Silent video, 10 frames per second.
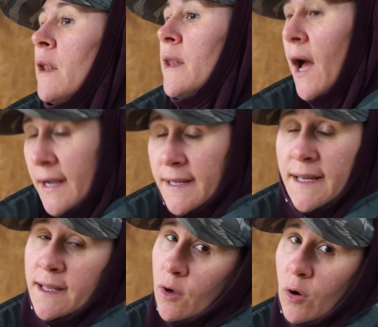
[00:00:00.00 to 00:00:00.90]
Not going to
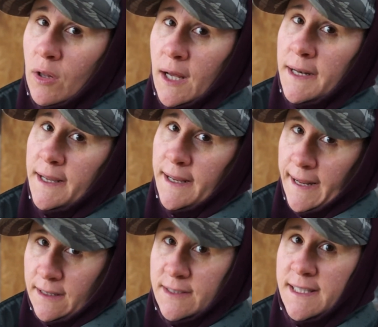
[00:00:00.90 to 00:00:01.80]
get a whole lot done
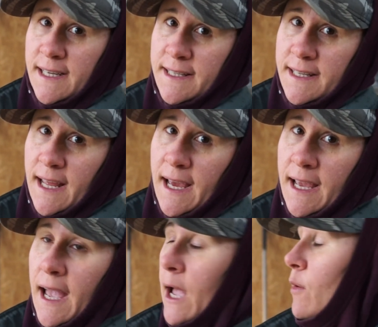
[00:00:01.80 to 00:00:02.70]
outside today.
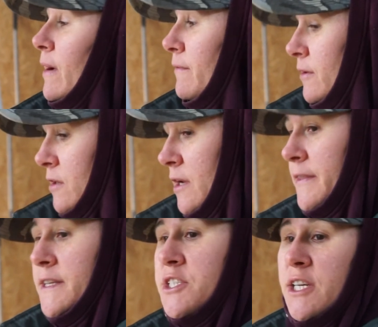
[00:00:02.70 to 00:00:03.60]
However,
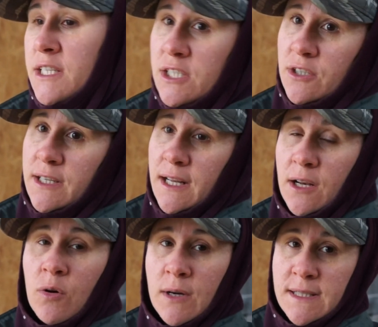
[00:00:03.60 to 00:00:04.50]
the chicks are getting
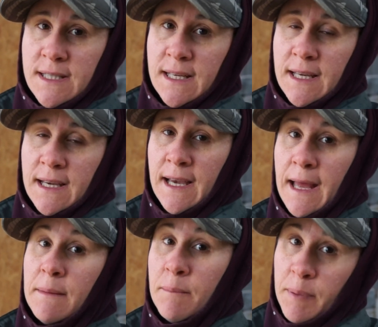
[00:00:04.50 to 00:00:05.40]
noisy
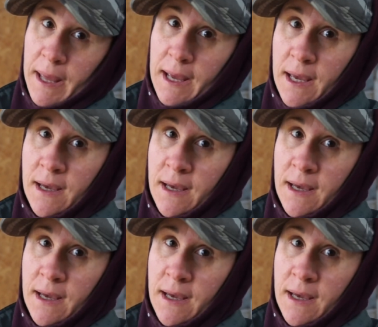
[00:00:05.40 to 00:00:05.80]
and big.